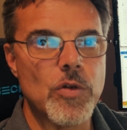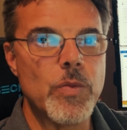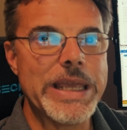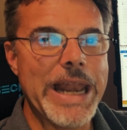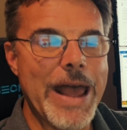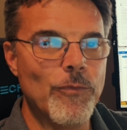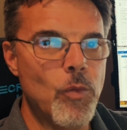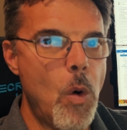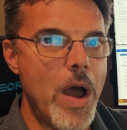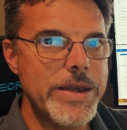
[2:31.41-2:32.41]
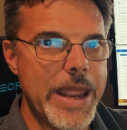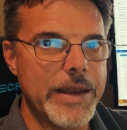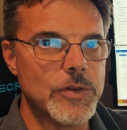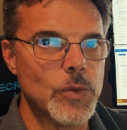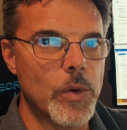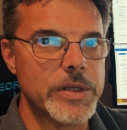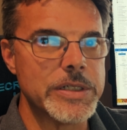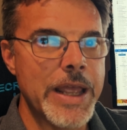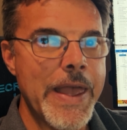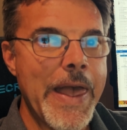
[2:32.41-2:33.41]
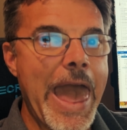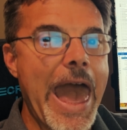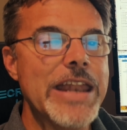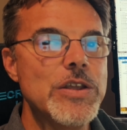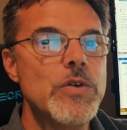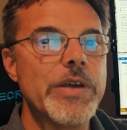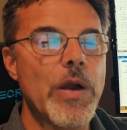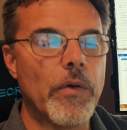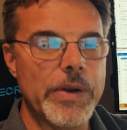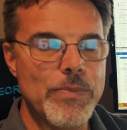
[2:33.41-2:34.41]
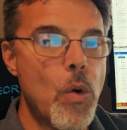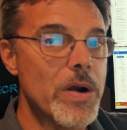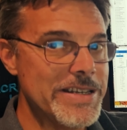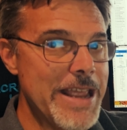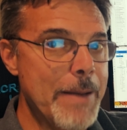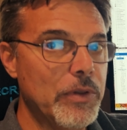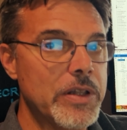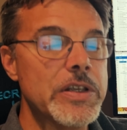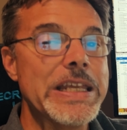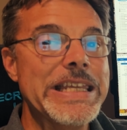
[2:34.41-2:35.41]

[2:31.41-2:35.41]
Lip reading: We can have one data source and using our report templates,